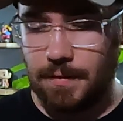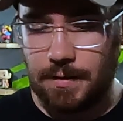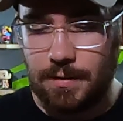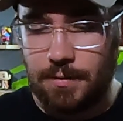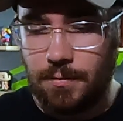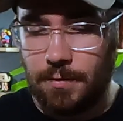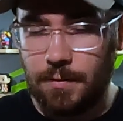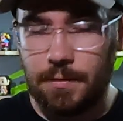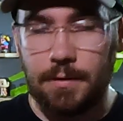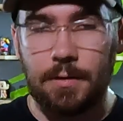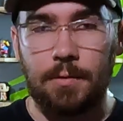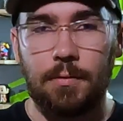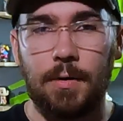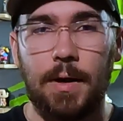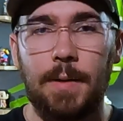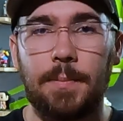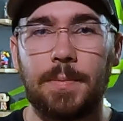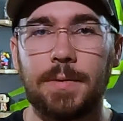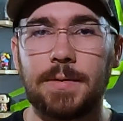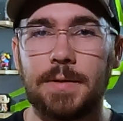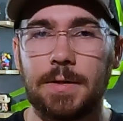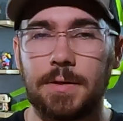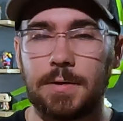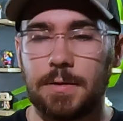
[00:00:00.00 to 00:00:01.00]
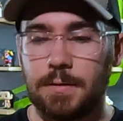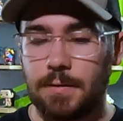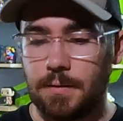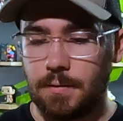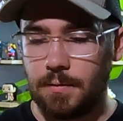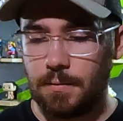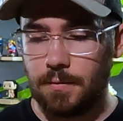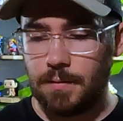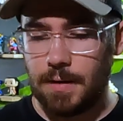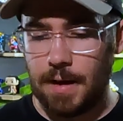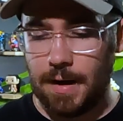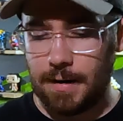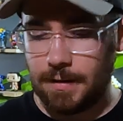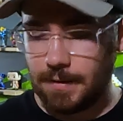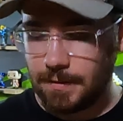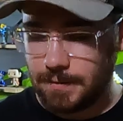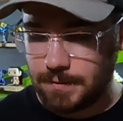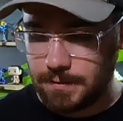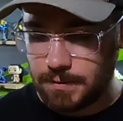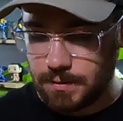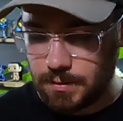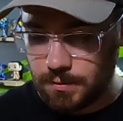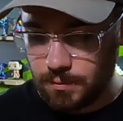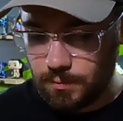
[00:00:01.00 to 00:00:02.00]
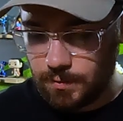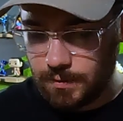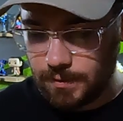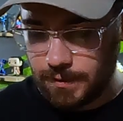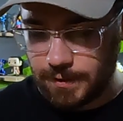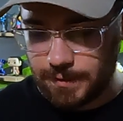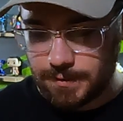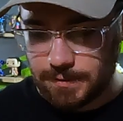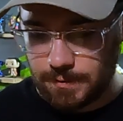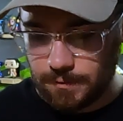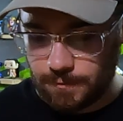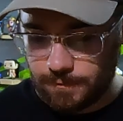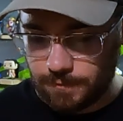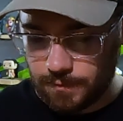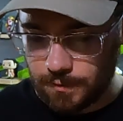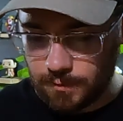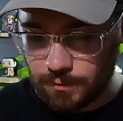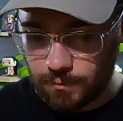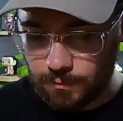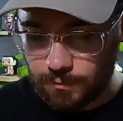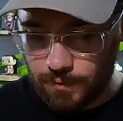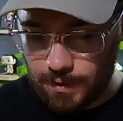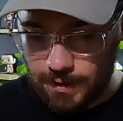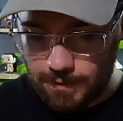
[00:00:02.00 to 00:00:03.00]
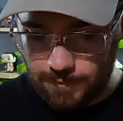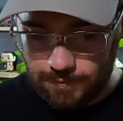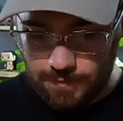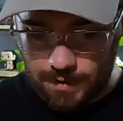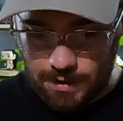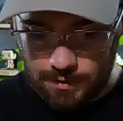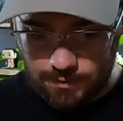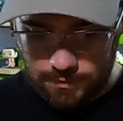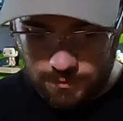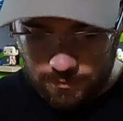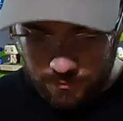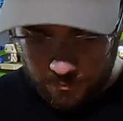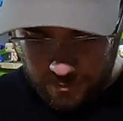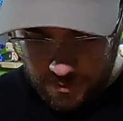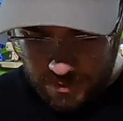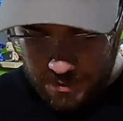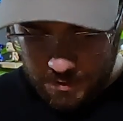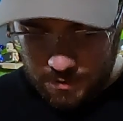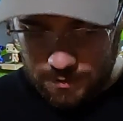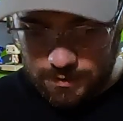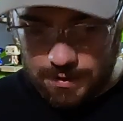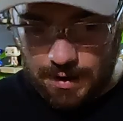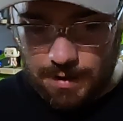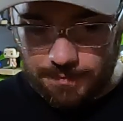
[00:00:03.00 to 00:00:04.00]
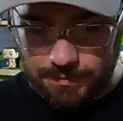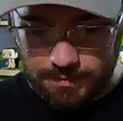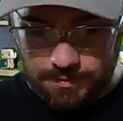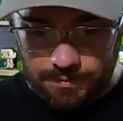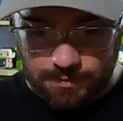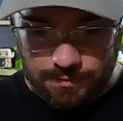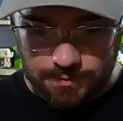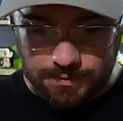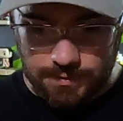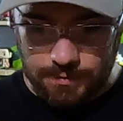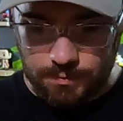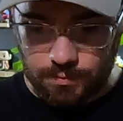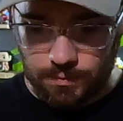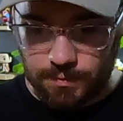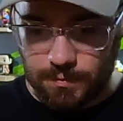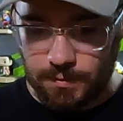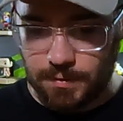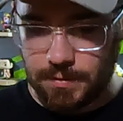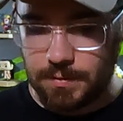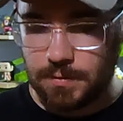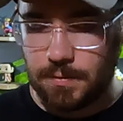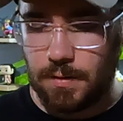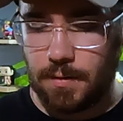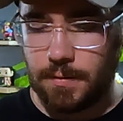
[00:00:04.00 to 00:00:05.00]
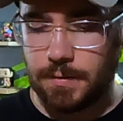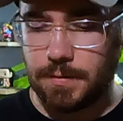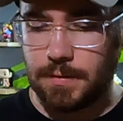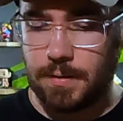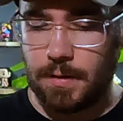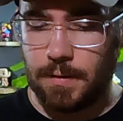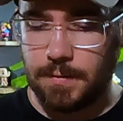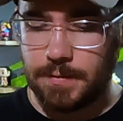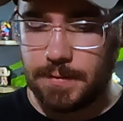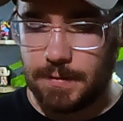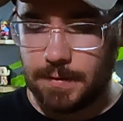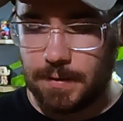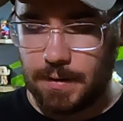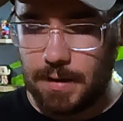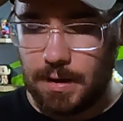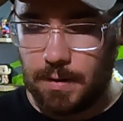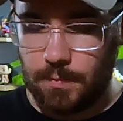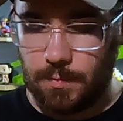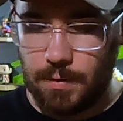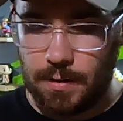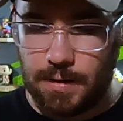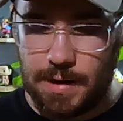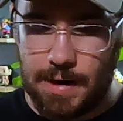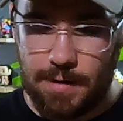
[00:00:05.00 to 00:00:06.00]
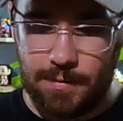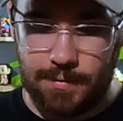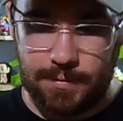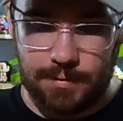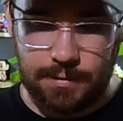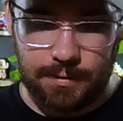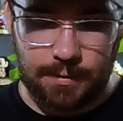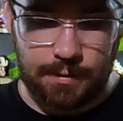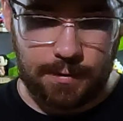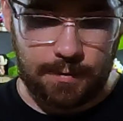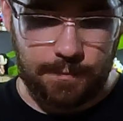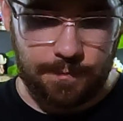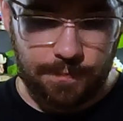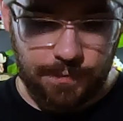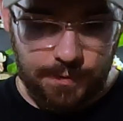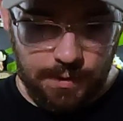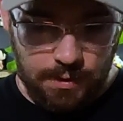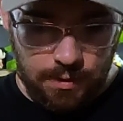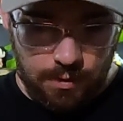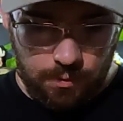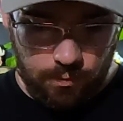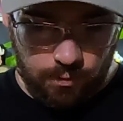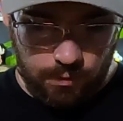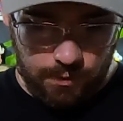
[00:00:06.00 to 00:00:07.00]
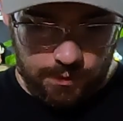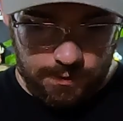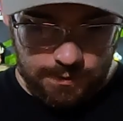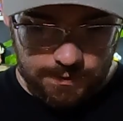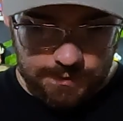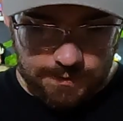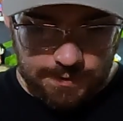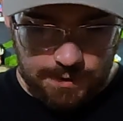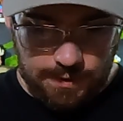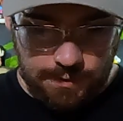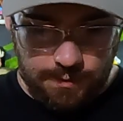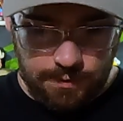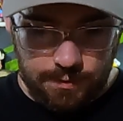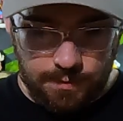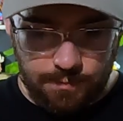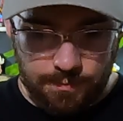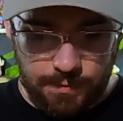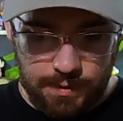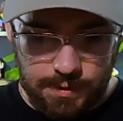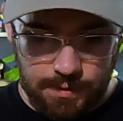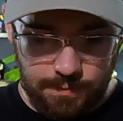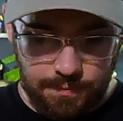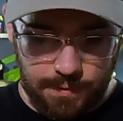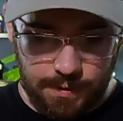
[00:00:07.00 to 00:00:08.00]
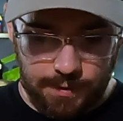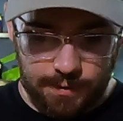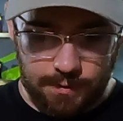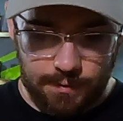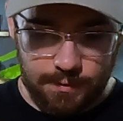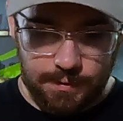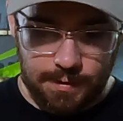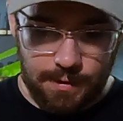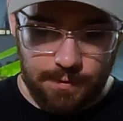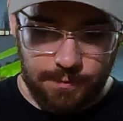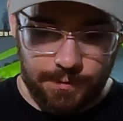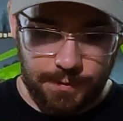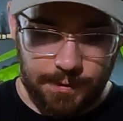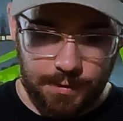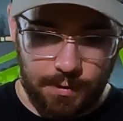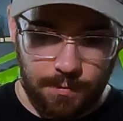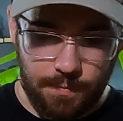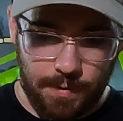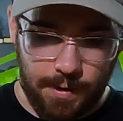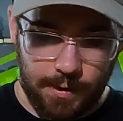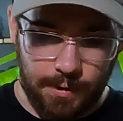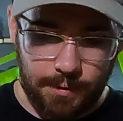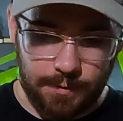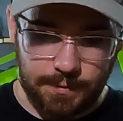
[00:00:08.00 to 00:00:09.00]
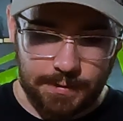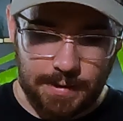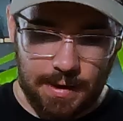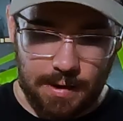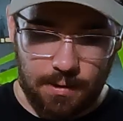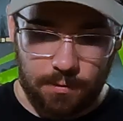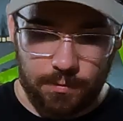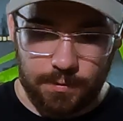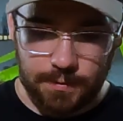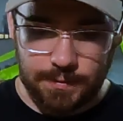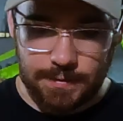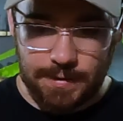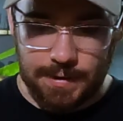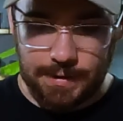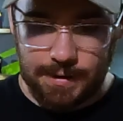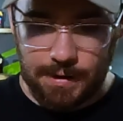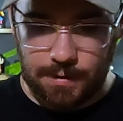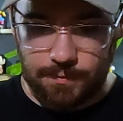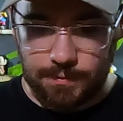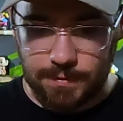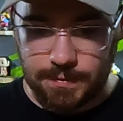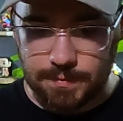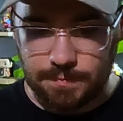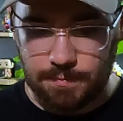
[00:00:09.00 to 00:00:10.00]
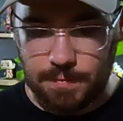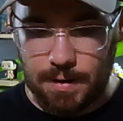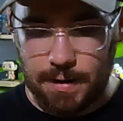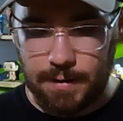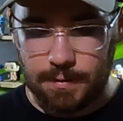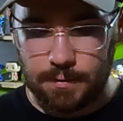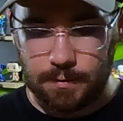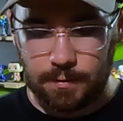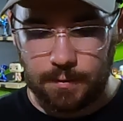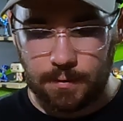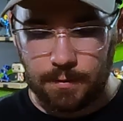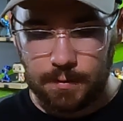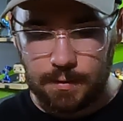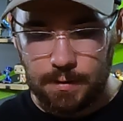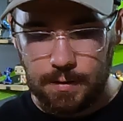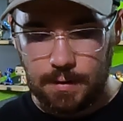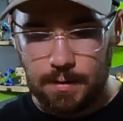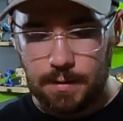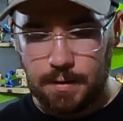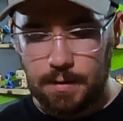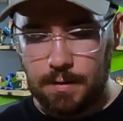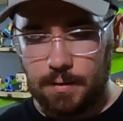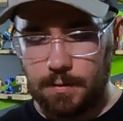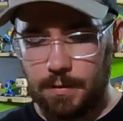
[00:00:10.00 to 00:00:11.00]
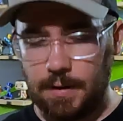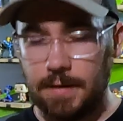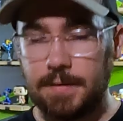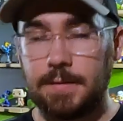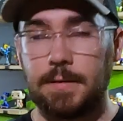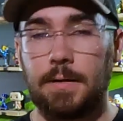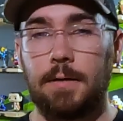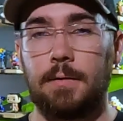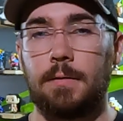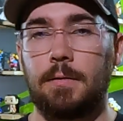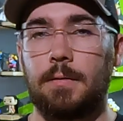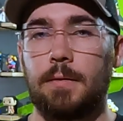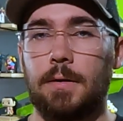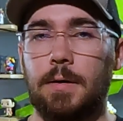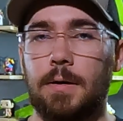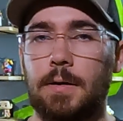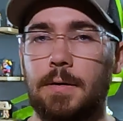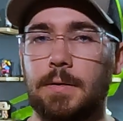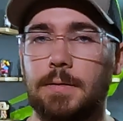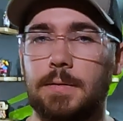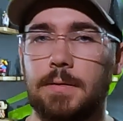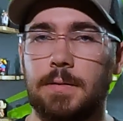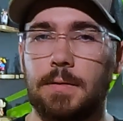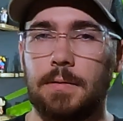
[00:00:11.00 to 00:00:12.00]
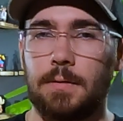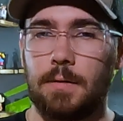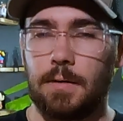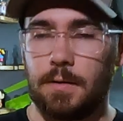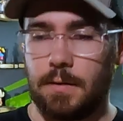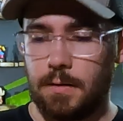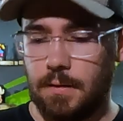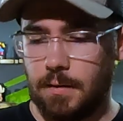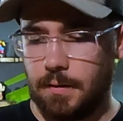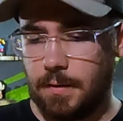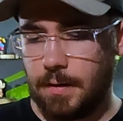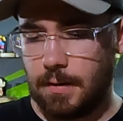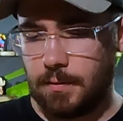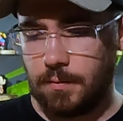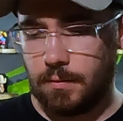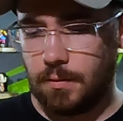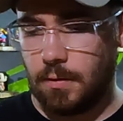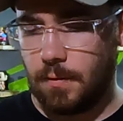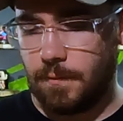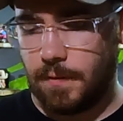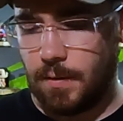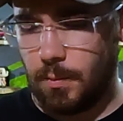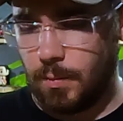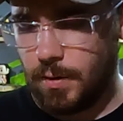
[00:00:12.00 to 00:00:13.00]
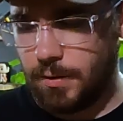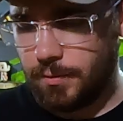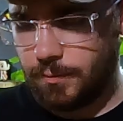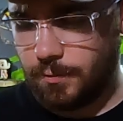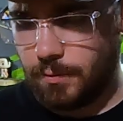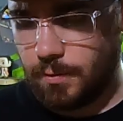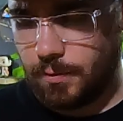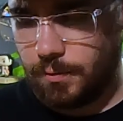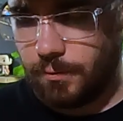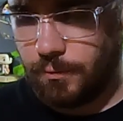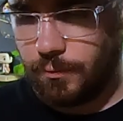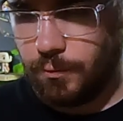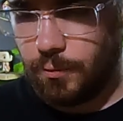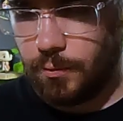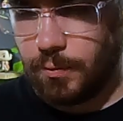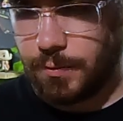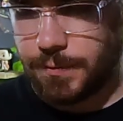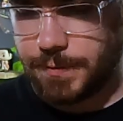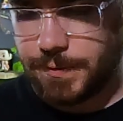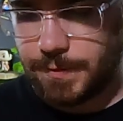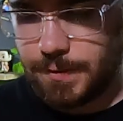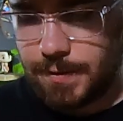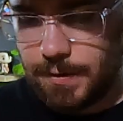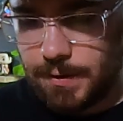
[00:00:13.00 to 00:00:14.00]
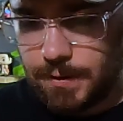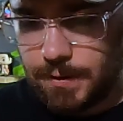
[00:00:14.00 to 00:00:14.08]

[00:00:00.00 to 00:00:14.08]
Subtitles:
you're in a great position to do that. It's 2 elixir for great value. Goblin Curse is one of the strongest cards in the game right now, I think. We're going to send a mini P.E.K.K.A down here by our tower to take out his miner. That's the other thing is, I don't know if I went through all the rules,